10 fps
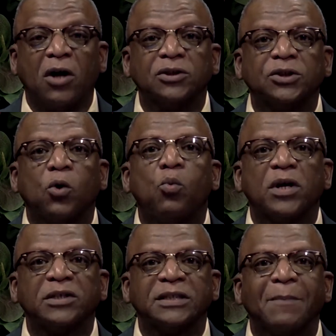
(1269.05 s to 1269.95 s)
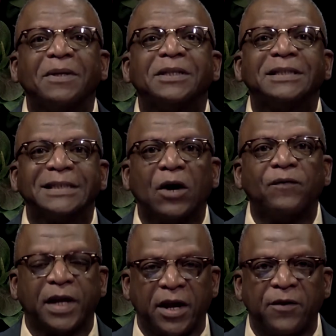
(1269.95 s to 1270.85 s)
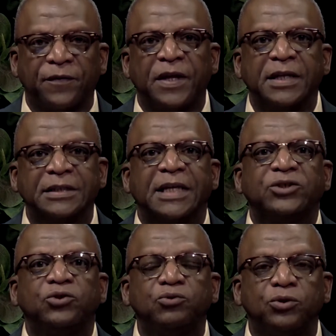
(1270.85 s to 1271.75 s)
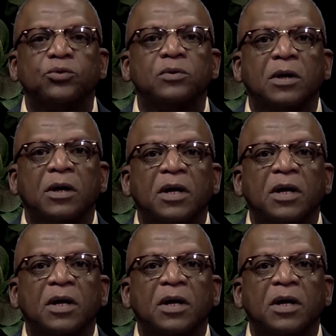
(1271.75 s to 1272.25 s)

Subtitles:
Also, what are some of the self-care things that you do